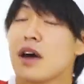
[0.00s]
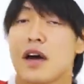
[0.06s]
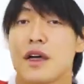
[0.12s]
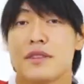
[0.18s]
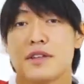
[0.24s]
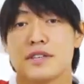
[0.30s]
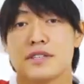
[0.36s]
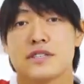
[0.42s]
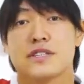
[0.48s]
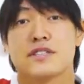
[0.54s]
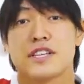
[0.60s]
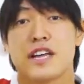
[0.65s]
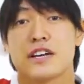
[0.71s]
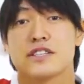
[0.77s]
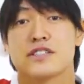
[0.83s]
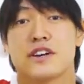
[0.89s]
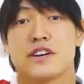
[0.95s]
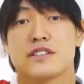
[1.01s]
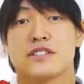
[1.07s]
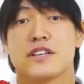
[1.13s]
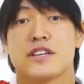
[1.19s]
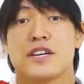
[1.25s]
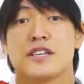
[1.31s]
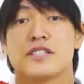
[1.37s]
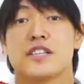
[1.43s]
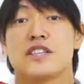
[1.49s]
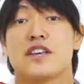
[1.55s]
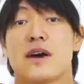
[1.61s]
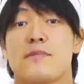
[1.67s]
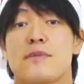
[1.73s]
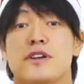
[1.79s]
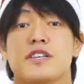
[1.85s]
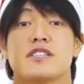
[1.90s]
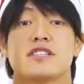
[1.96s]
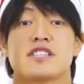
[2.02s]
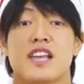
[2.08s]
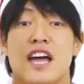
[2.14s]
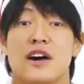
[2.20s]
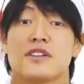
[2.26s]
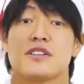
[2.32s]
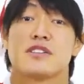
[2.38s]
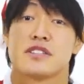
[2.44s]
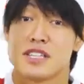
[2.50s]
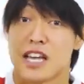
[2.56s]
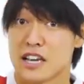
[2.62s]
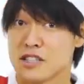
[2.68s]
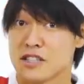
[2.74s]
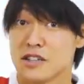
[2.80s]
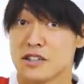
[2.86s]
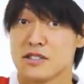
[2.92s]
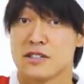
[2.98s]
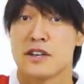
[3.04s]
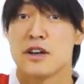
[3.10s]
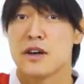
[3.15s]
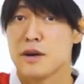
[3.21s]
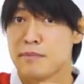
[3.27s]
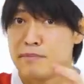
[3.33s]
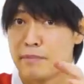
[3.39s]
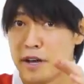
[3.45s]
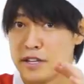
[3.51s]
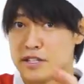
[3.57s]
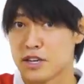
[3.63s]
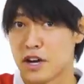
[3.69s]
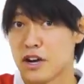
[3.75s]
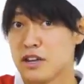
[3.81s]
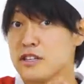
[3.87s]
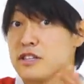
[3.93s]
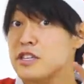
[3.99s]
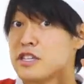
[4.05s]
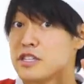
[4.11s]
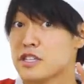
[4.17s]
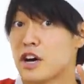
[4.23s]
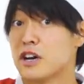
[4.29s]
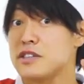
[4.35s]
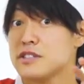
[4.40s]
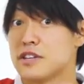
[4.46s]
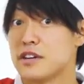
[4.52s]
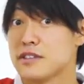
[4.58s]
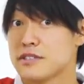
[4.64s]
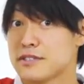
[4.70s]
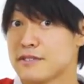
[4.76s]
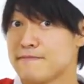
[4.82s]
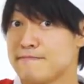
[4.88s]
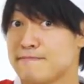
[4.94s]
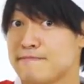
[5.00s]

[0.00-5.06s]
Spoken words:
And this steak sauce is a Japanese style steak sauce based on soy sauce.